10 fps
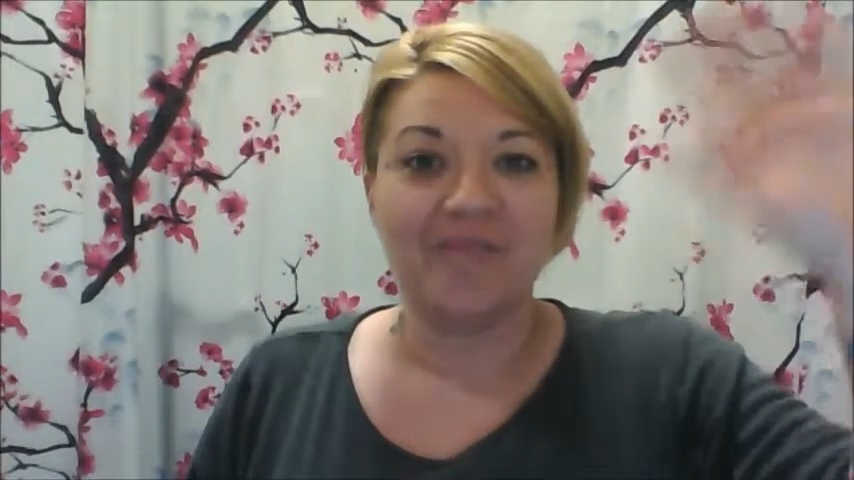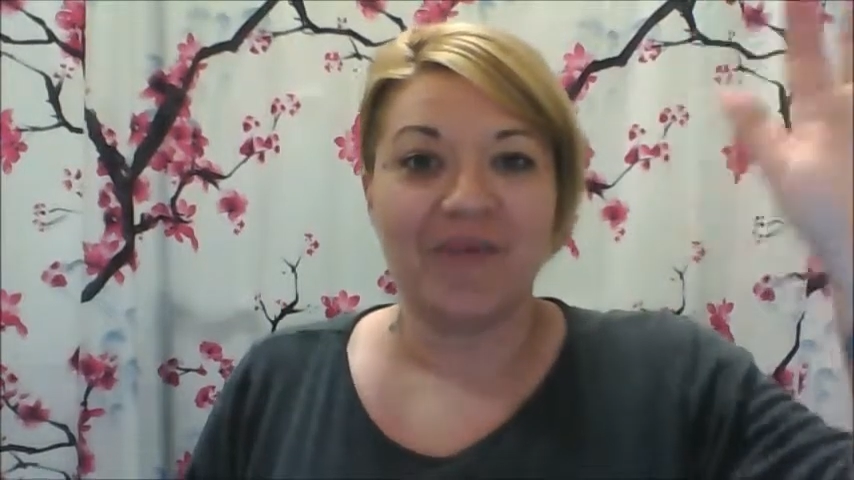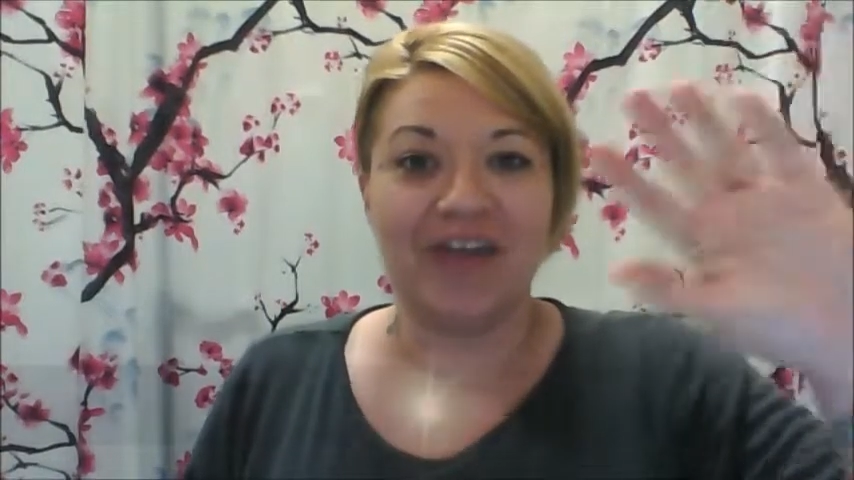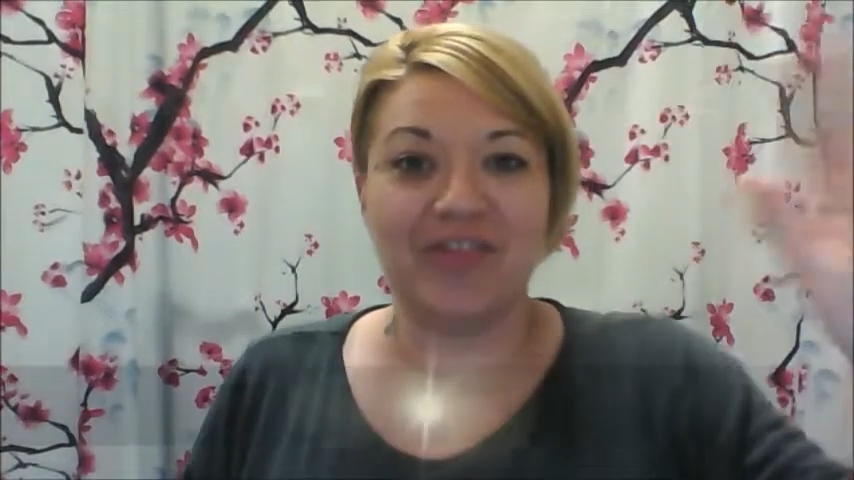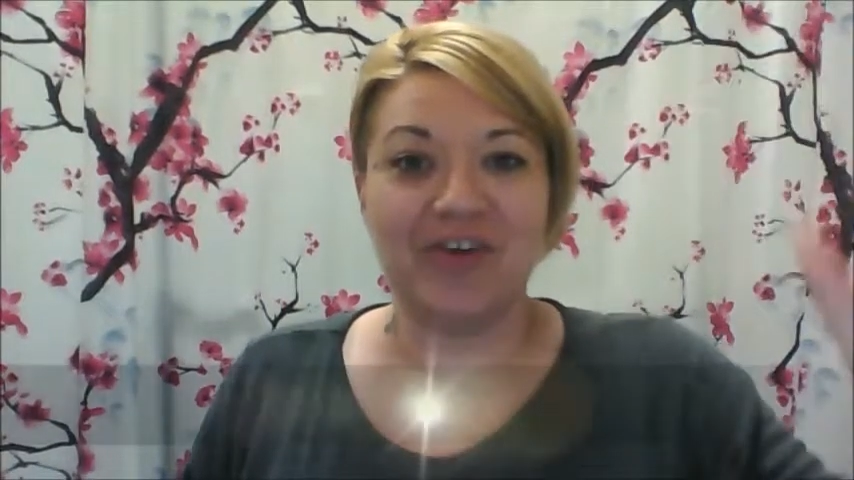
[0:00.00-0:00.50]

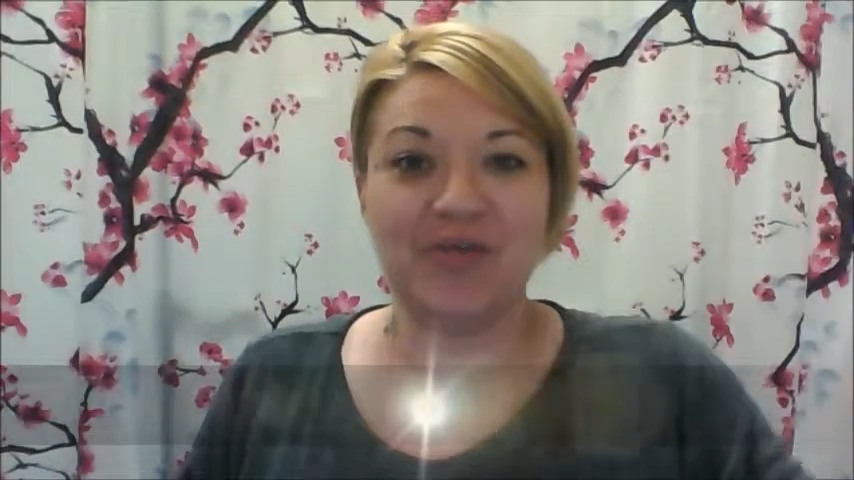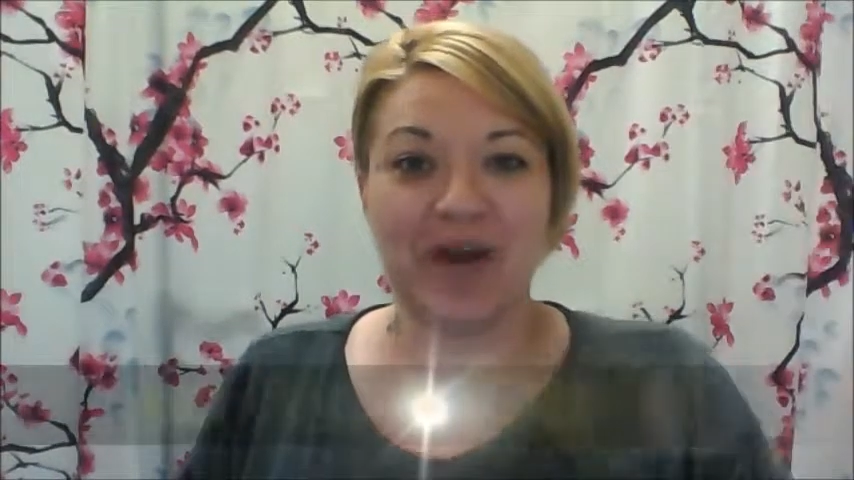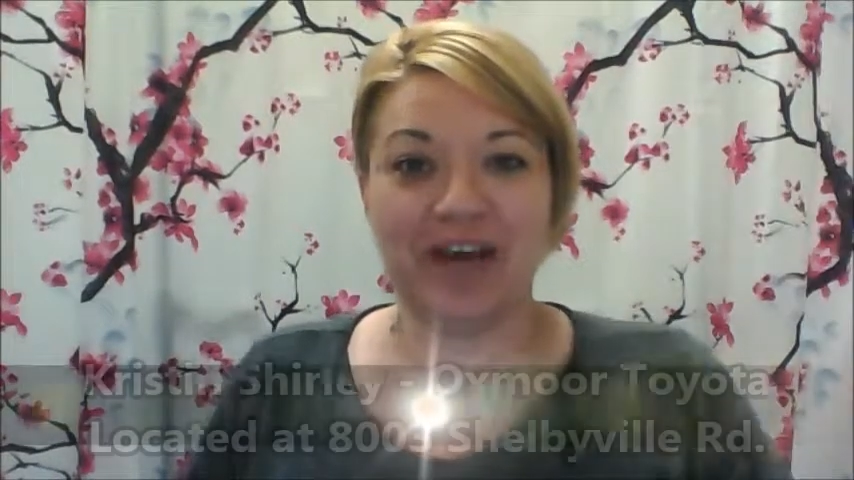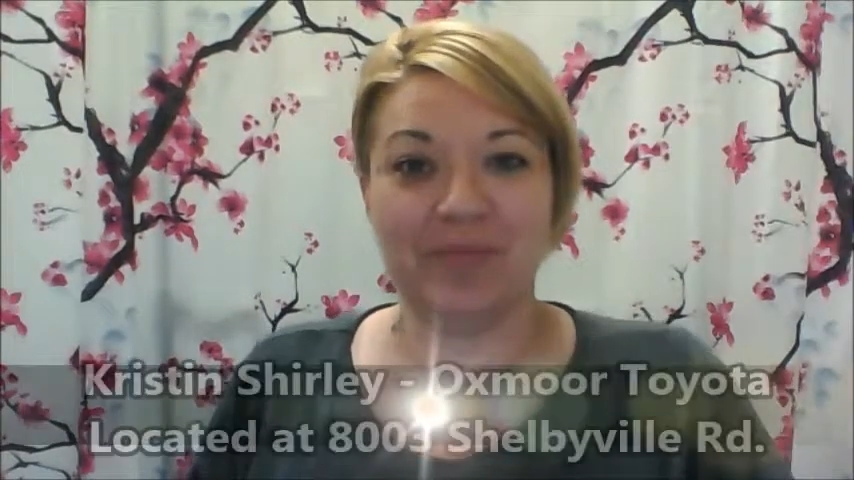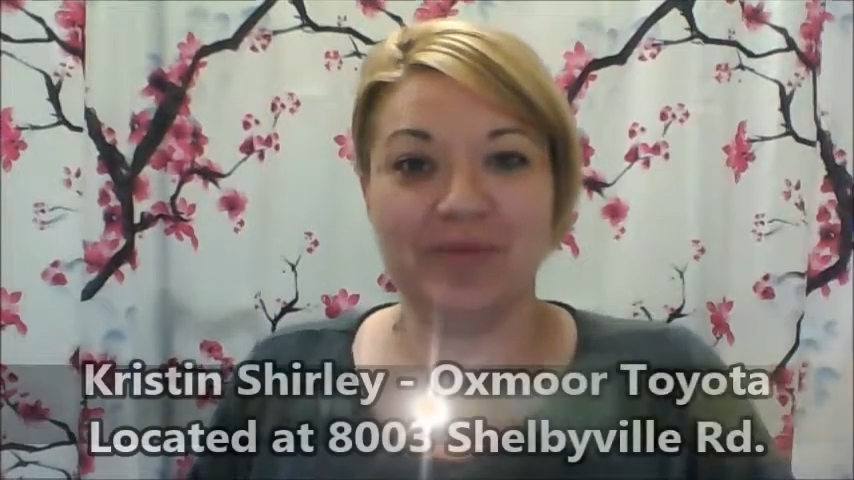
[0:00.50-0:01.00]
Matthew.
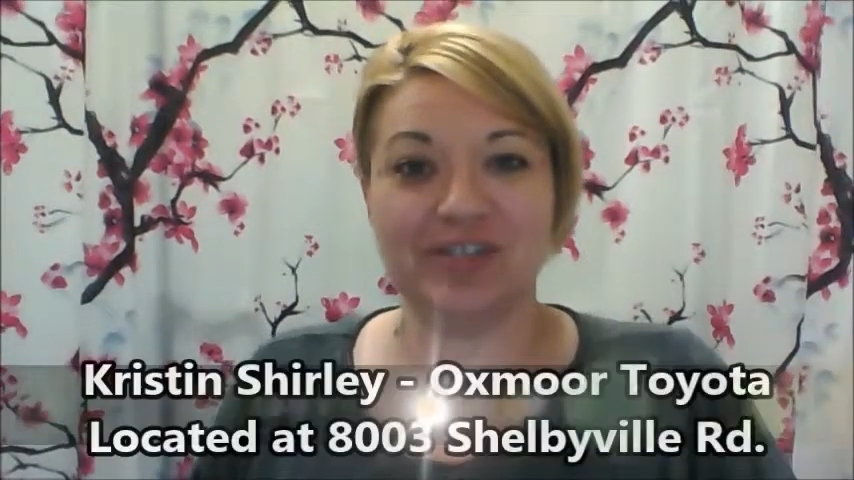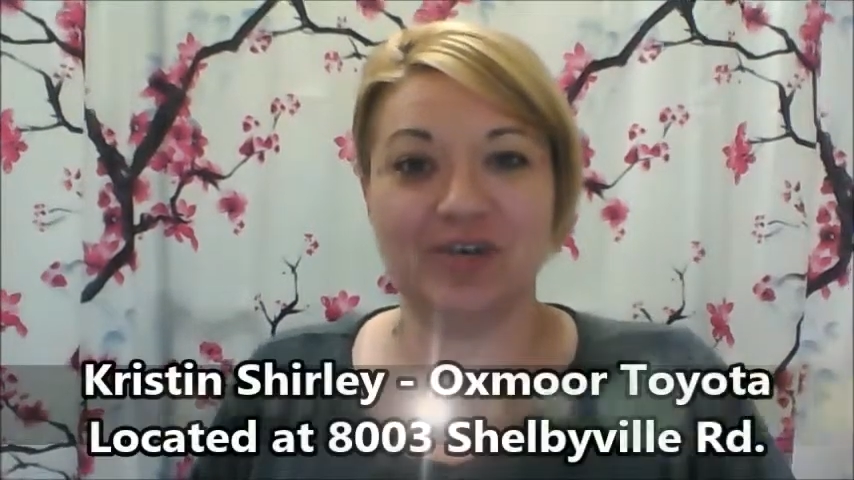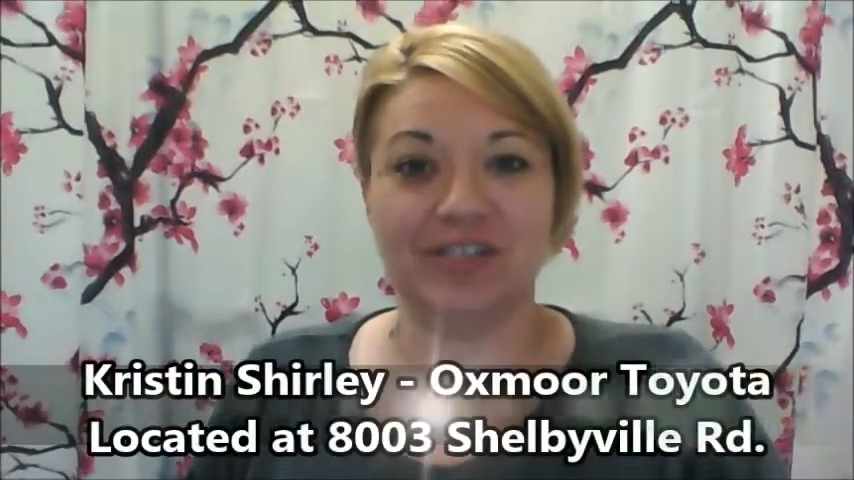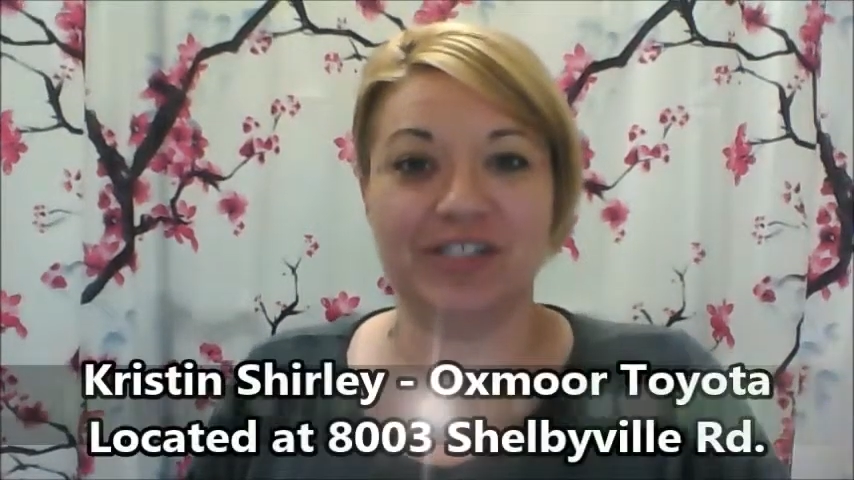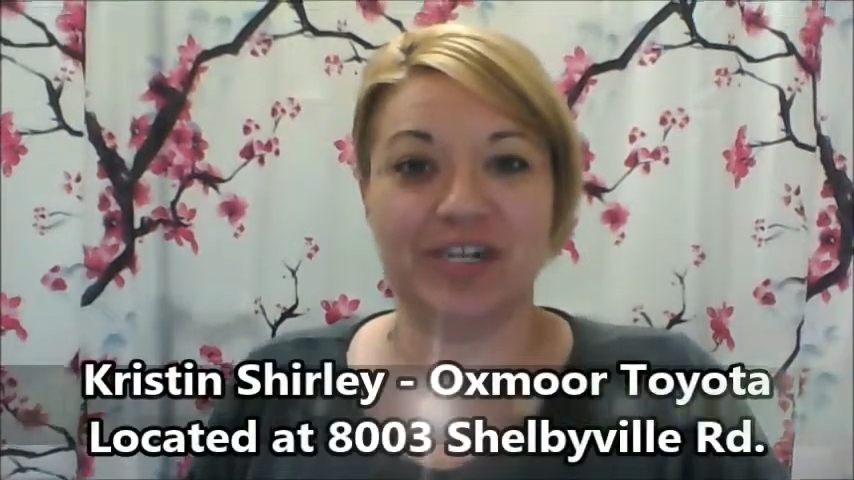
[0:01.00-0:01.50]
My name is
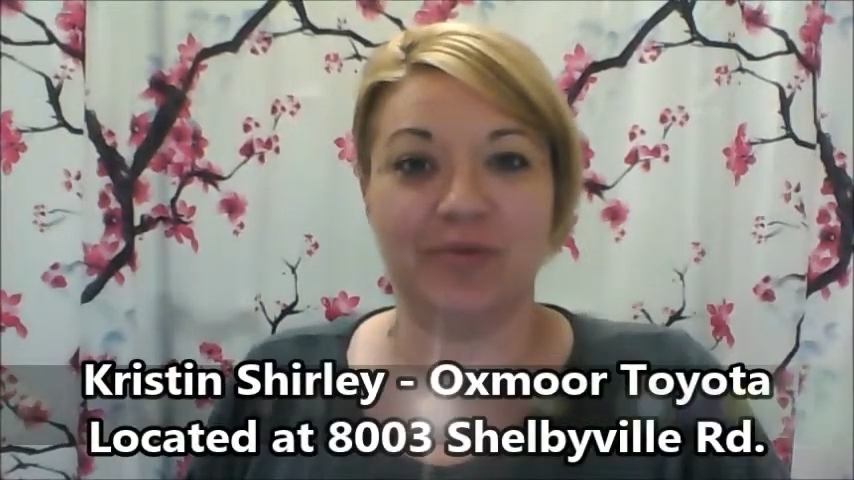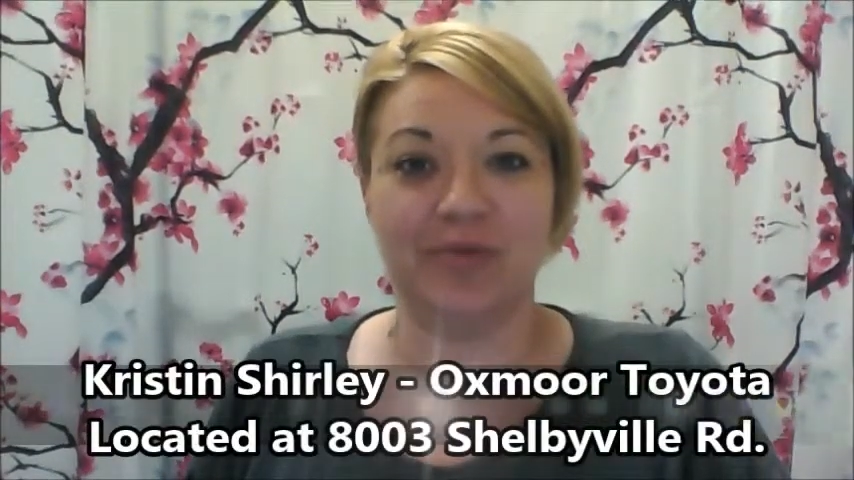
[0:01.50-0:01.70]
Kristen